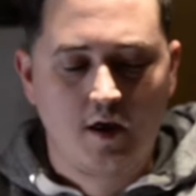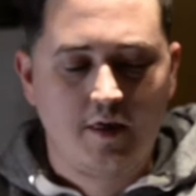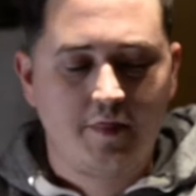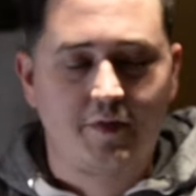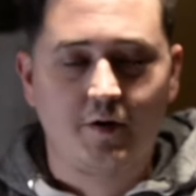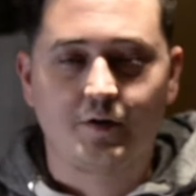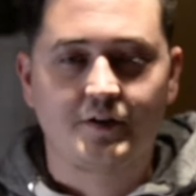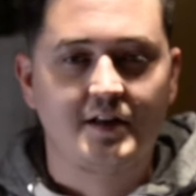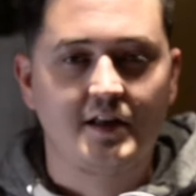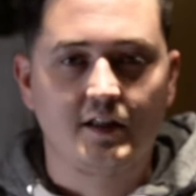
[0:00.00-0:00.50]

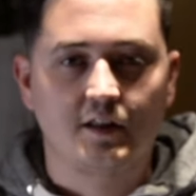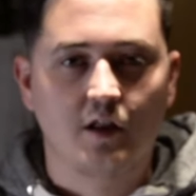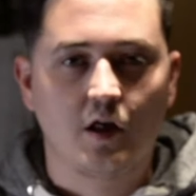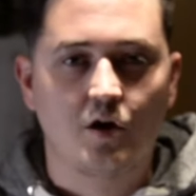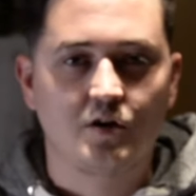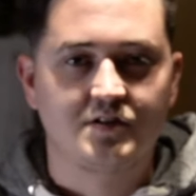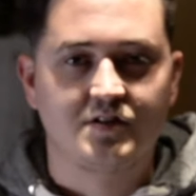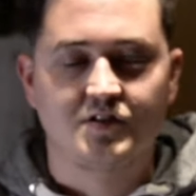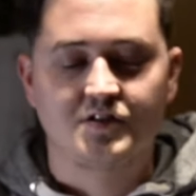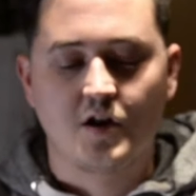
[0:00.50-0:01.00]
13
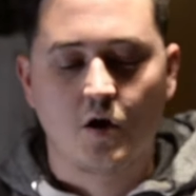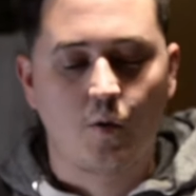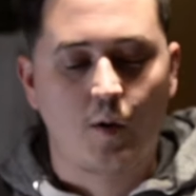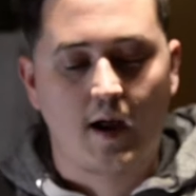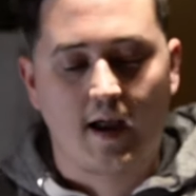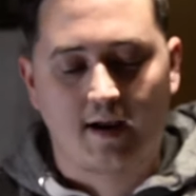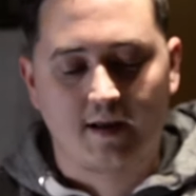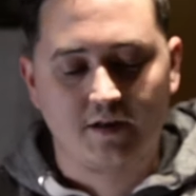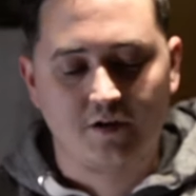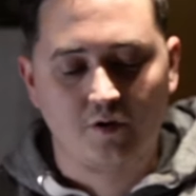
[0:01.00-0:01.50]
lows, there's no
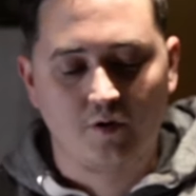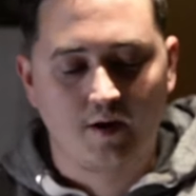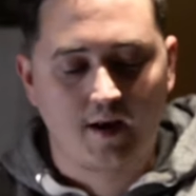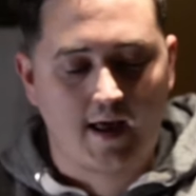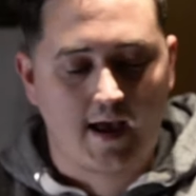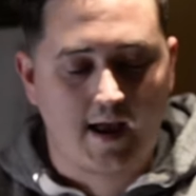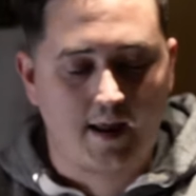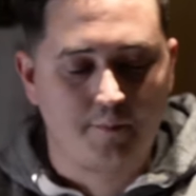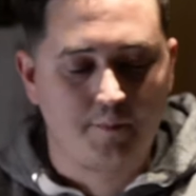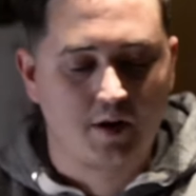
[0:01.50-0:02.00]
way I can do a
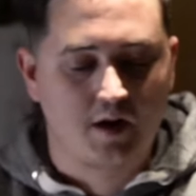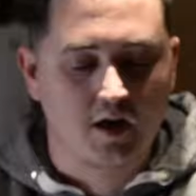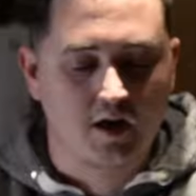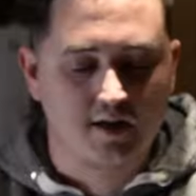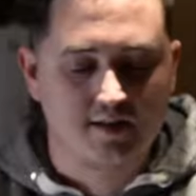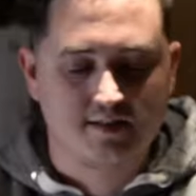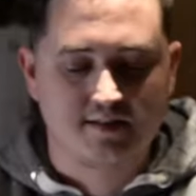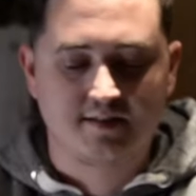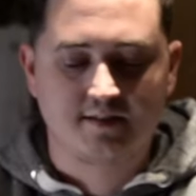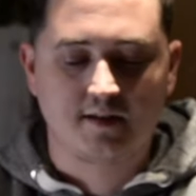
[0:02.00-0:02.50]
9
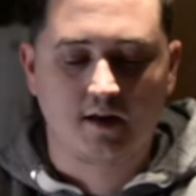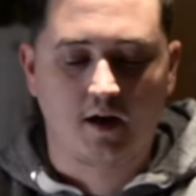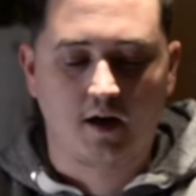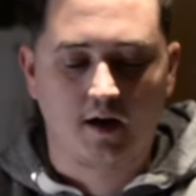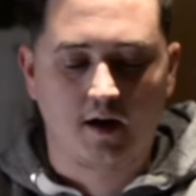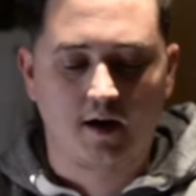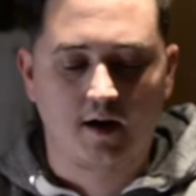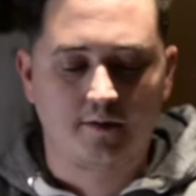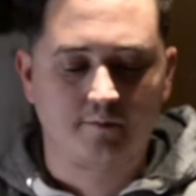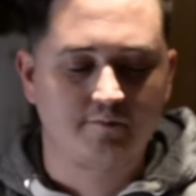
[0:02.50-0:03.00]
because
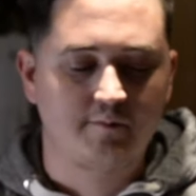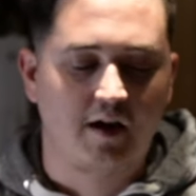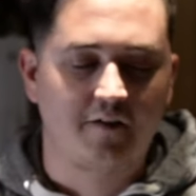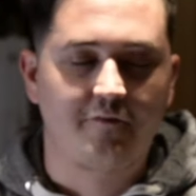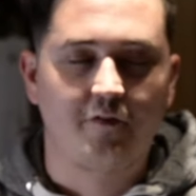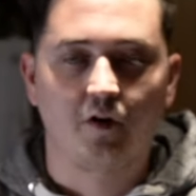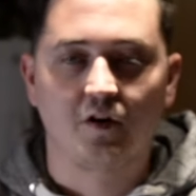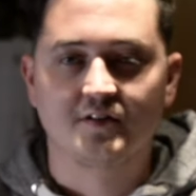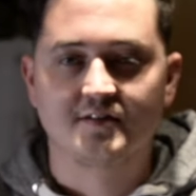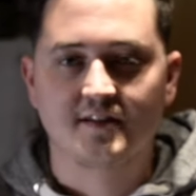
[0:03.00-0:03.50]
my
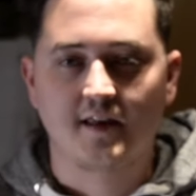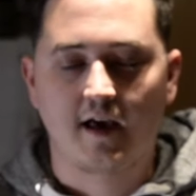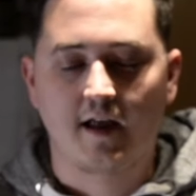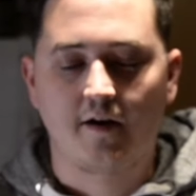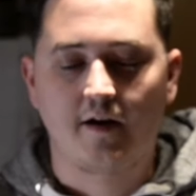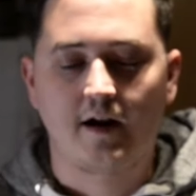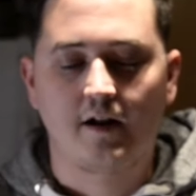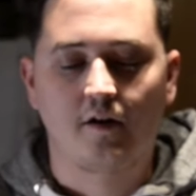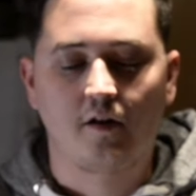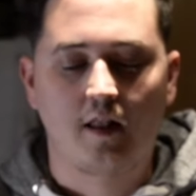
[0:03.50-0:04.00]
foot will slide
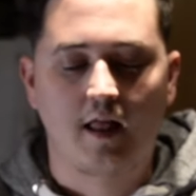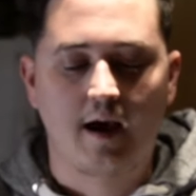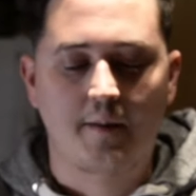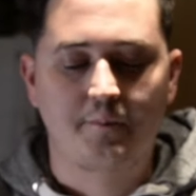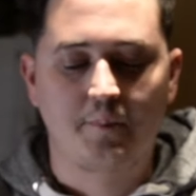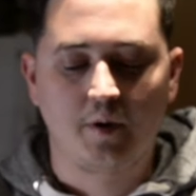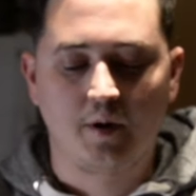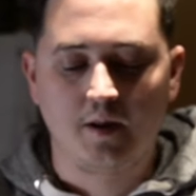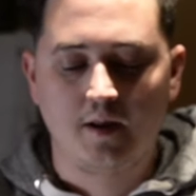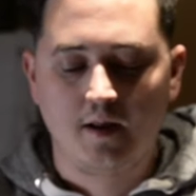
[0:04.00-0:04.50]
around a
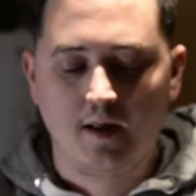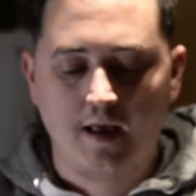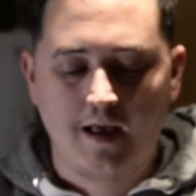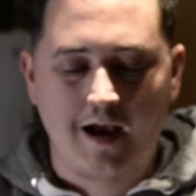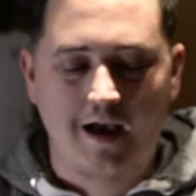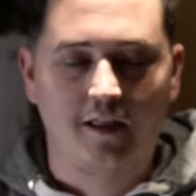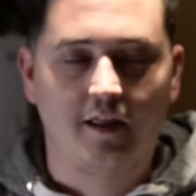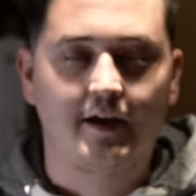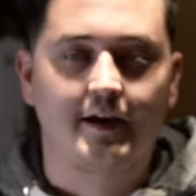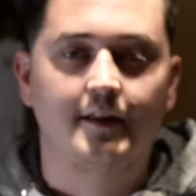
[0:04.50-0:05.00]
lot, but
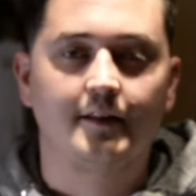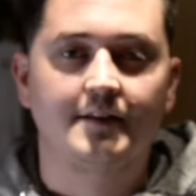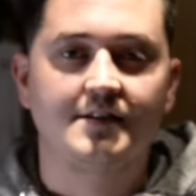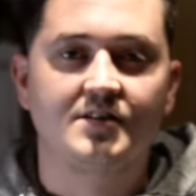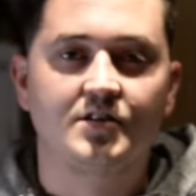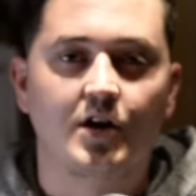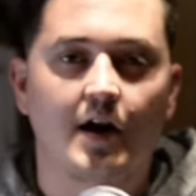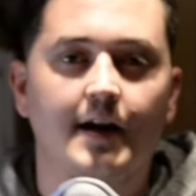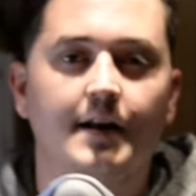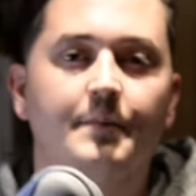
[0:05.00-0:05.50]
I like at
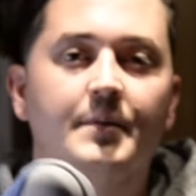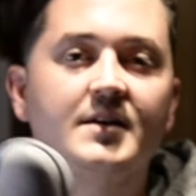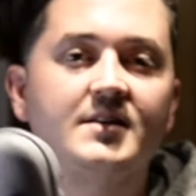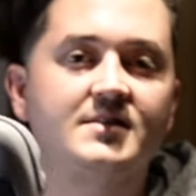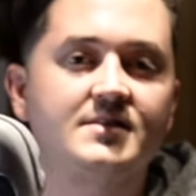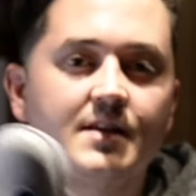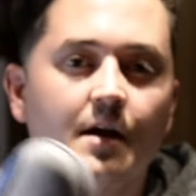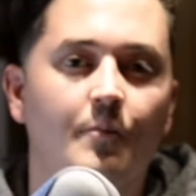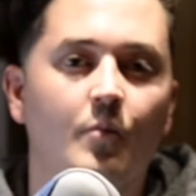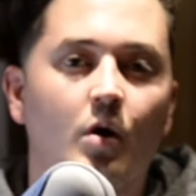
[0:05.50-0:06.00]
least trying to be
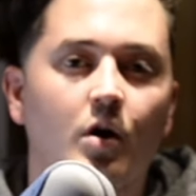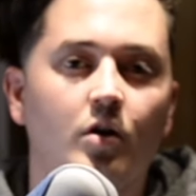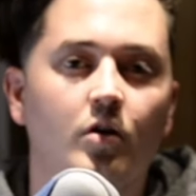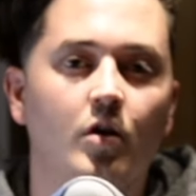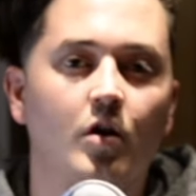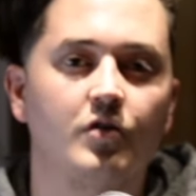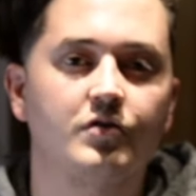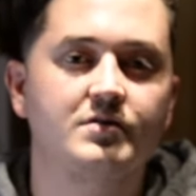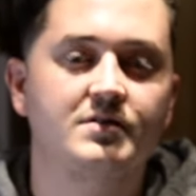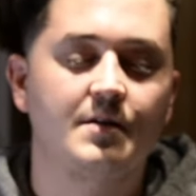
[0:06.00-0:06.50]
somewhat
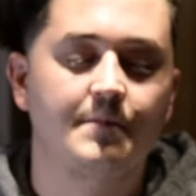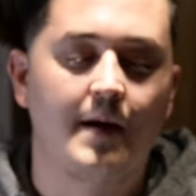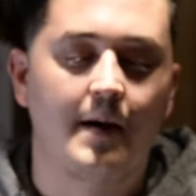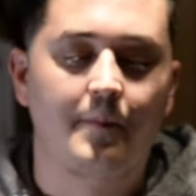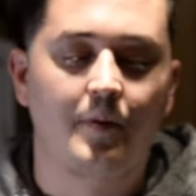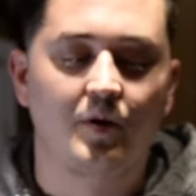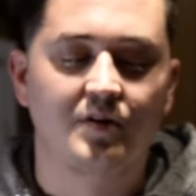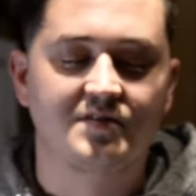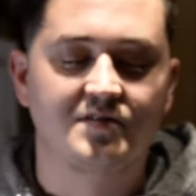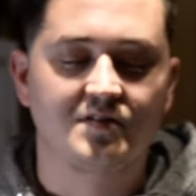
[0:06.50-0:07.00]
close to my
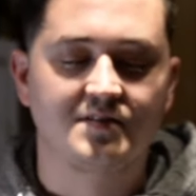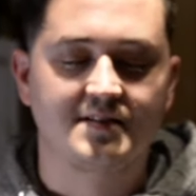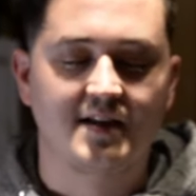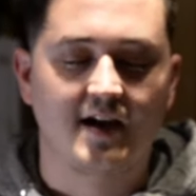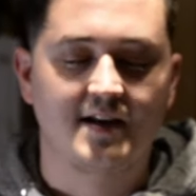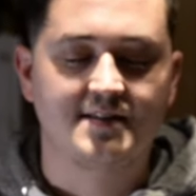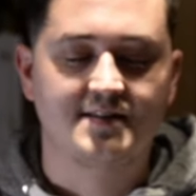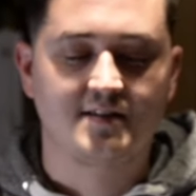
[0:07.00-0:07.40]
personal size,